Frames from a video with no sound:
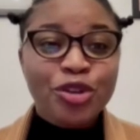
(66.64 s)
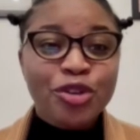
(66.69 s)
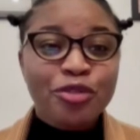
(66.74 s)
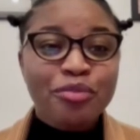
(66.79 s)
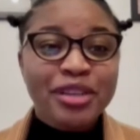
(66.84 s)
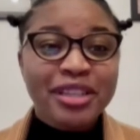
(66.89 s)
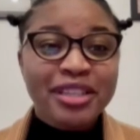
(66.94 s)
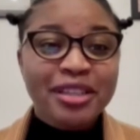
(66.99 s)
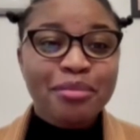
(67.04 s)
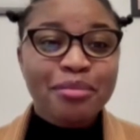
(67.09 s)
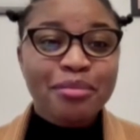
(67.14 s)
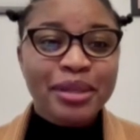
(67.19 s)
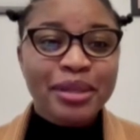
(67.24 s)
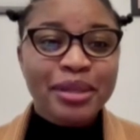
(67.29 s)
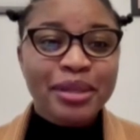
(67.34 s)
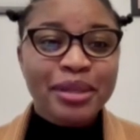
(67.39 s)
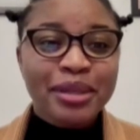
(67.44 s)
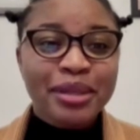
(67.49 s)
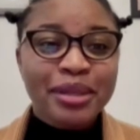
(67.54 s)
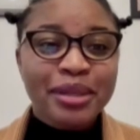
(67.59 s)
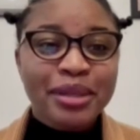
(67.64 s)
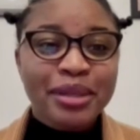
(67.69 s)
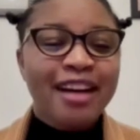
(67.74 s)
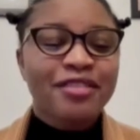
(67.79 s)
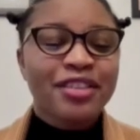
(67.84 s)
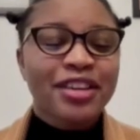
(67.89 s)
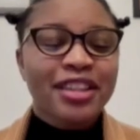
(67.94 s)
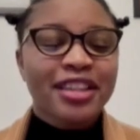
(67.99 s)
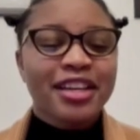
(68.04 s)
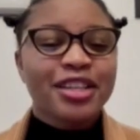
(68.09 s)
of MrBeast and
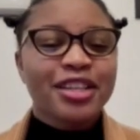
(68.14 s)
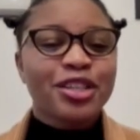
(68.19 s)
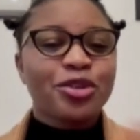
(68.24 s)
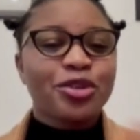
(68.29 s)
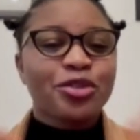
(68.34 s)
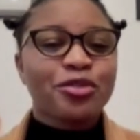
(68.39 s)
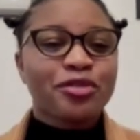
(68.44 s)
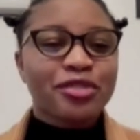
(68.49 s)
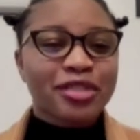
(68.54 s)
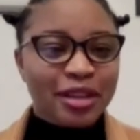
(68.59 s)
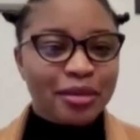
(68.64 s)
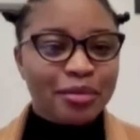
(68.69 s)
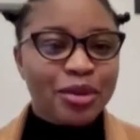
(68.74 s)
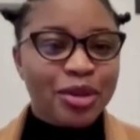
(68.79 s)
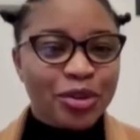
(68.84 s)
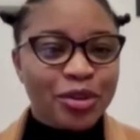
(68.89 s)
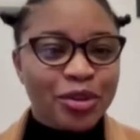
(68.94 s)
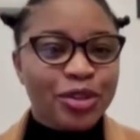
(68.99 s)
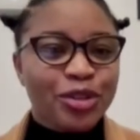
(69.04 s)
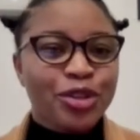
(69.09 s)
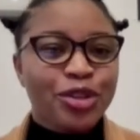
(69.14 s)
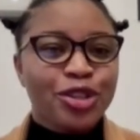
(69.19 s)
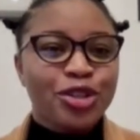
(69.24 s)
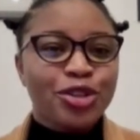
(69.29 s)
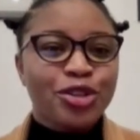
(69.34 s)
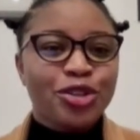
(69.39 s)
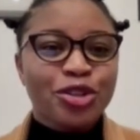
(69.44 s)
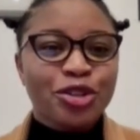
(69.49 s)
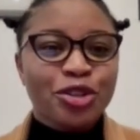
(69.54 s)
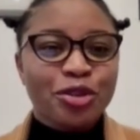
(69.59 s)
having the idea of somebody who is on
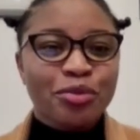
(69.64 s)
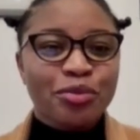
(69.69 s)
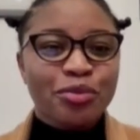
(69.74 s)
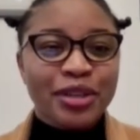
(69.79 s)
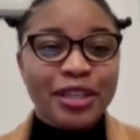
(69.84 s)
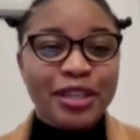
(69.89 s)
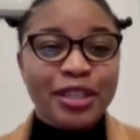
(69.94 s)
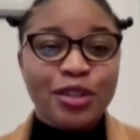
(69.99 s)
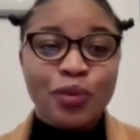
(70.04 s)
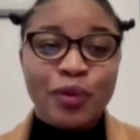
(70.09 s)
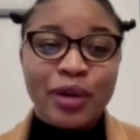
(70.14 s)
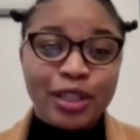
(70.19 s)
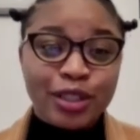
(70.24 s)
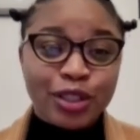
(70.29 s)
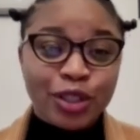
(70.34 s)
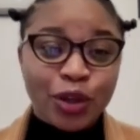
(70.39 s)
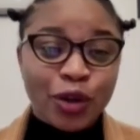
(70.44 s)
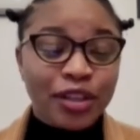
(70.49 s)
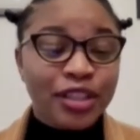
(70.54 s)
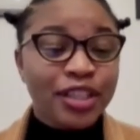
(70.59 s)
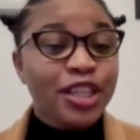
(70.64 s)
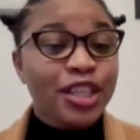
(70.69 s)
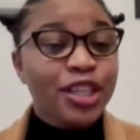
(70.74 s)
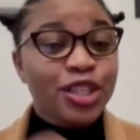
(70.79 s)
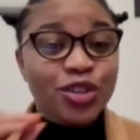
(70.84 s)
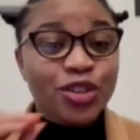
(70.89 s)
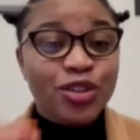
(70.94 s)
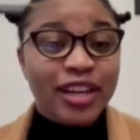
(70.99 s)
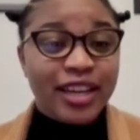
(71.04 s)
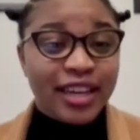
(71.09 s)
YouTube is well known. He's
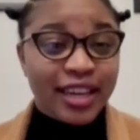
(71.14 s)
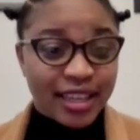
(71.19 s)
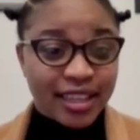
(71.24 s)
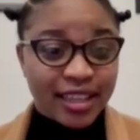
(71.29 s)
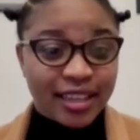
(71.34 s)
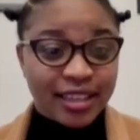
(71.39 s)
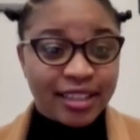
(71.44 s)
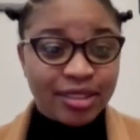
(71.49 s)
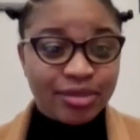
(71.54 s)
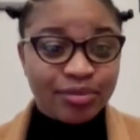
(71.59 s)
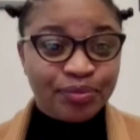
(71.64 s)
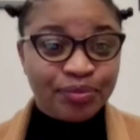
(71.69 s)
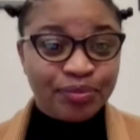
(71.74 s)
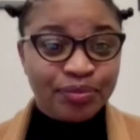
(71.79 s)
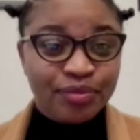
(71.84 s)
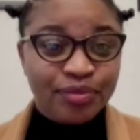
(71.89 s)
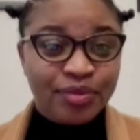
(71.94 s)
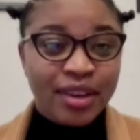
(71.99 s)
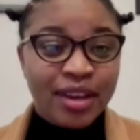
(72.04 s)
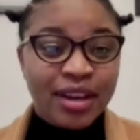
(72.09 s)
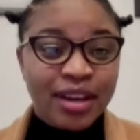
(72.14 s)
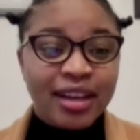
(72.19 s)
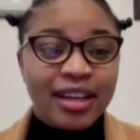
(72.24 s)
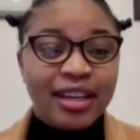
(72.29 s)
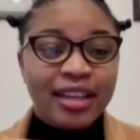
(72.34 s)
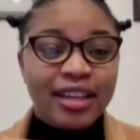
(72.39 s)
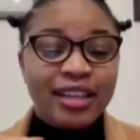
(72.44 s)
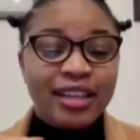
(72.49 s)
not a Kenyan. Mm-hmm.